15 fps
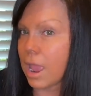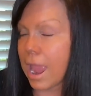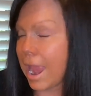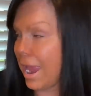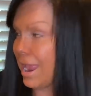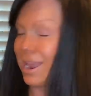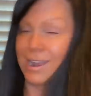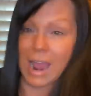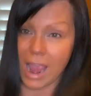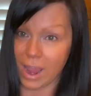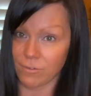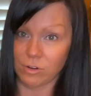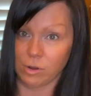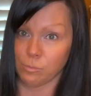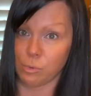And I
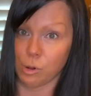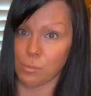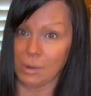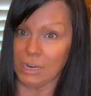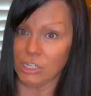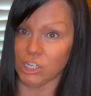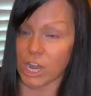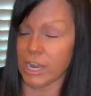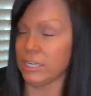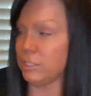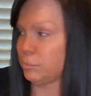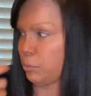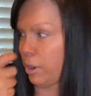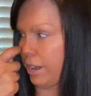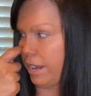haven't even put my shine
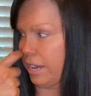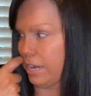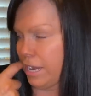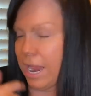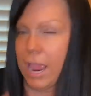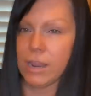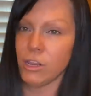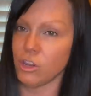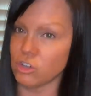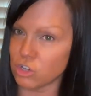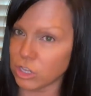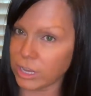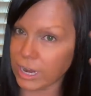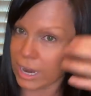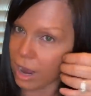spray in yet.
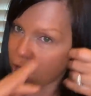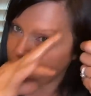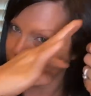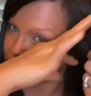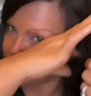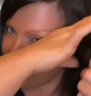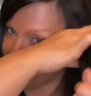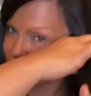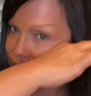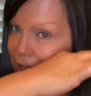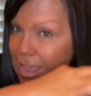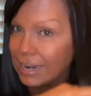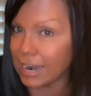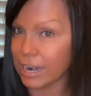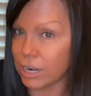Usually I'll, I'll
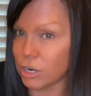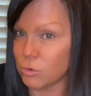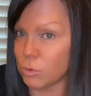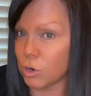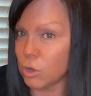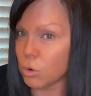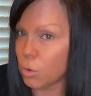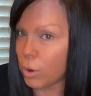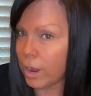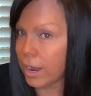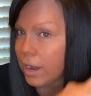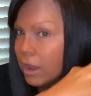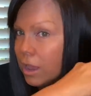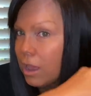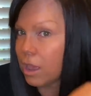flat iron real
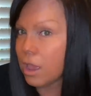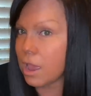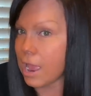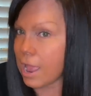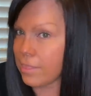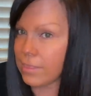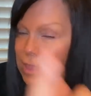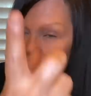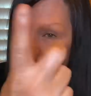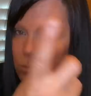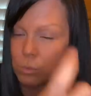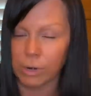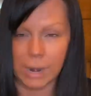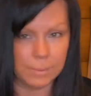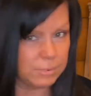quick. And then
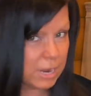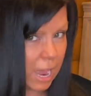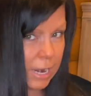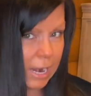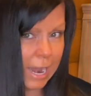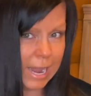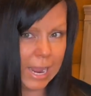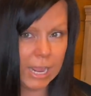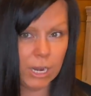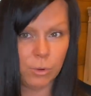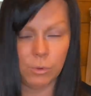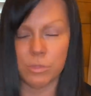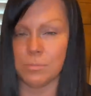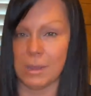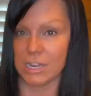when I'm done, I hit it
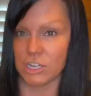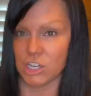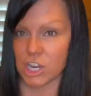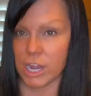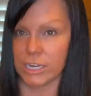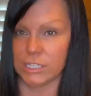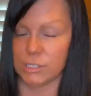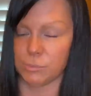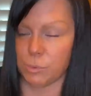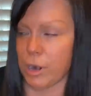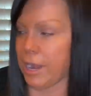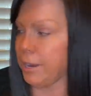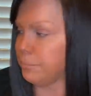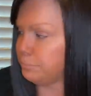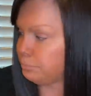with shine
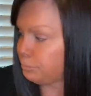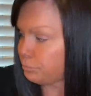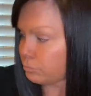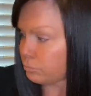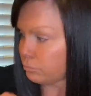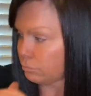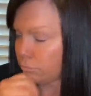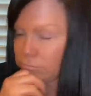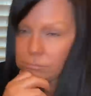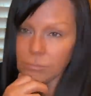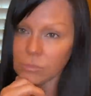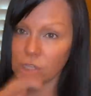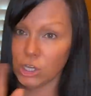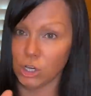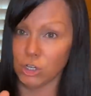spray.
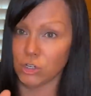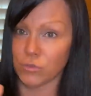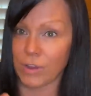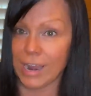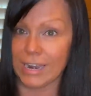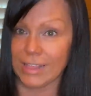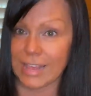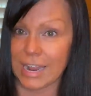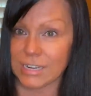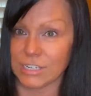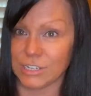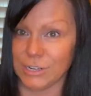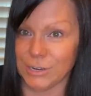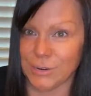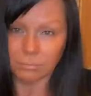Huge fan of that
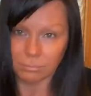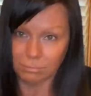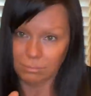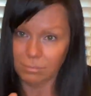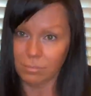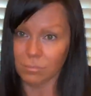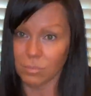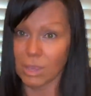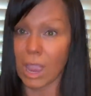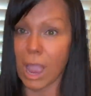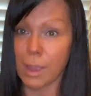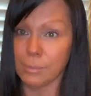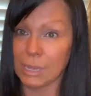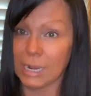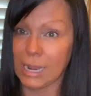too.
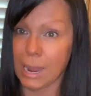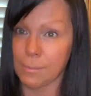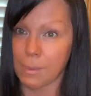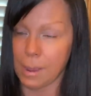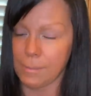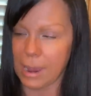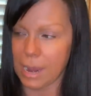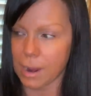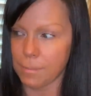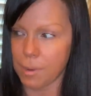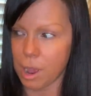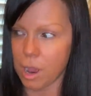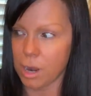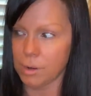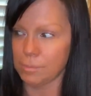I'm gonna get my makeup
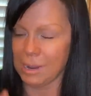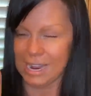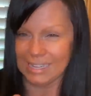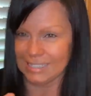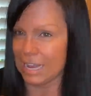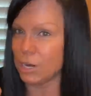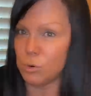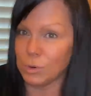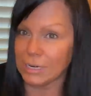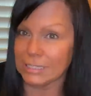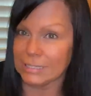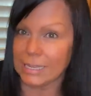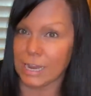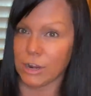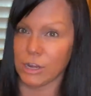on because I don't wanna
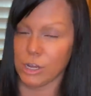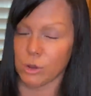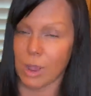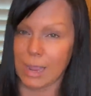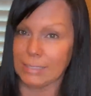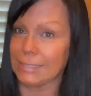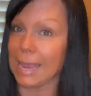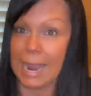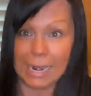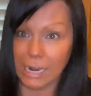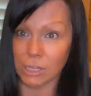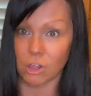scare you guys any